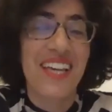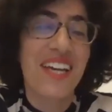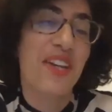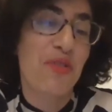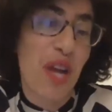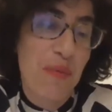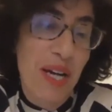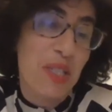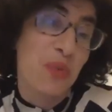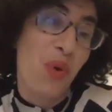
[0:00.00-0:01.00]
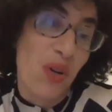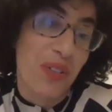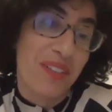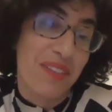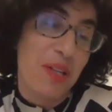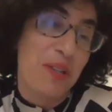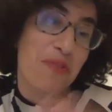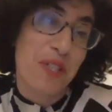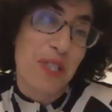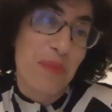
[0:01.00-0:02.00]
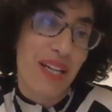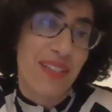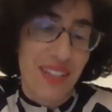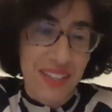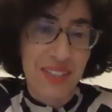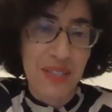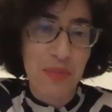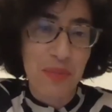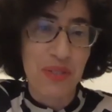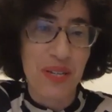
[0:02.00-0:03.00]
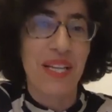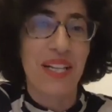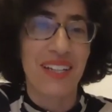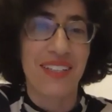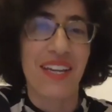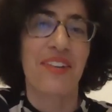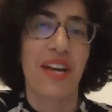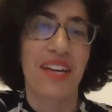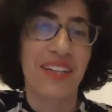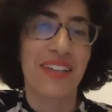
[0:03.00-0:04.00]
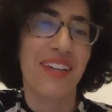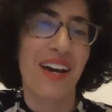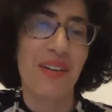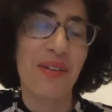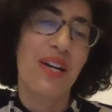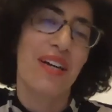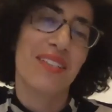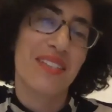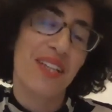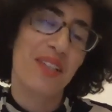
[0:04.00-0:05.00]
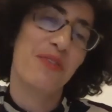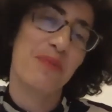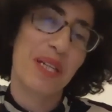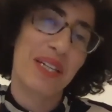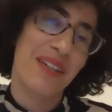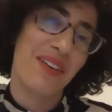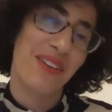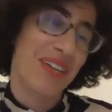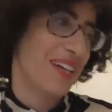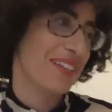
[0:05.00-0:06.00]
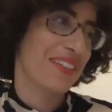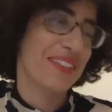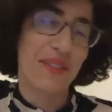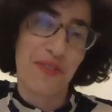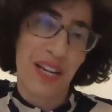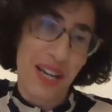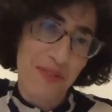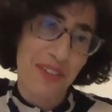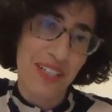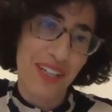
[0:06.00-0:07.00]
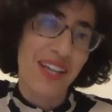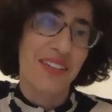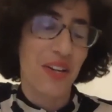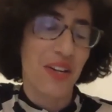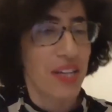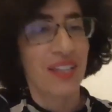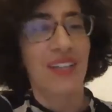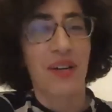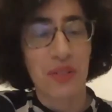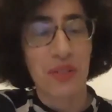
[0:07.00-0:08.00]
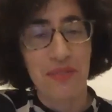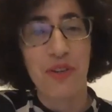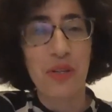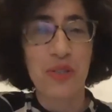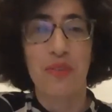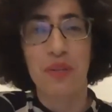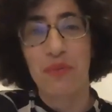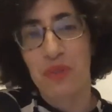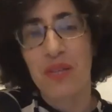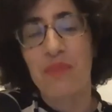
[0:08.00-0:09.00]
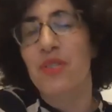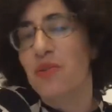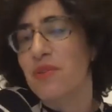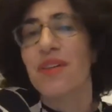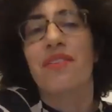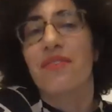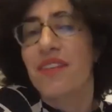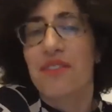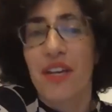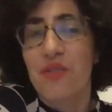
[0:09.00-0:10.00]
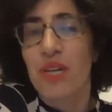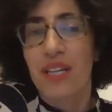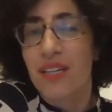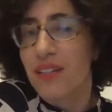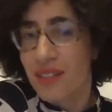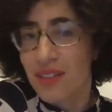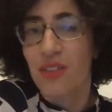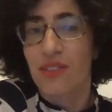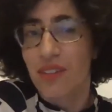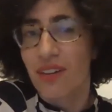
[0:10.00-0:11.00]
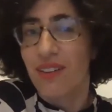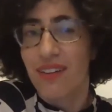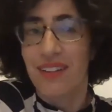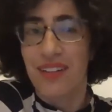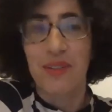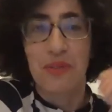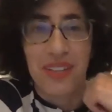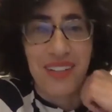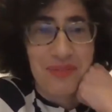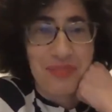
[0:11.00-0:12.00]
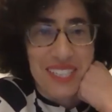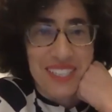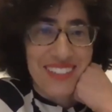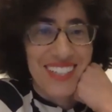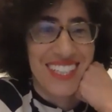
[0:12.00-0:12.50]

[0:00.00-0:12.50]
say, the rabbis won their first place, like in the museum. They're like they're hanging now instead of being hanged at the falafel, they're hanging now on the walls of the museum. So they really got a, a good uh, place.